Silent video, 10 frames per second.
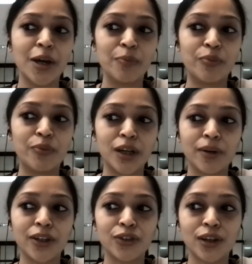pretty
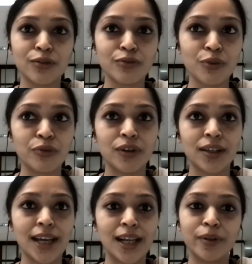much at the
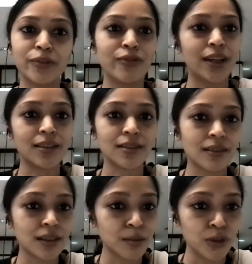forefront helping various
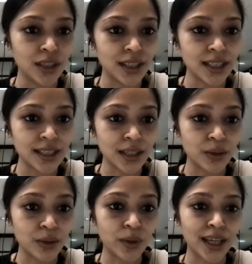other communities in a
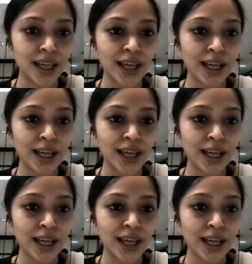way.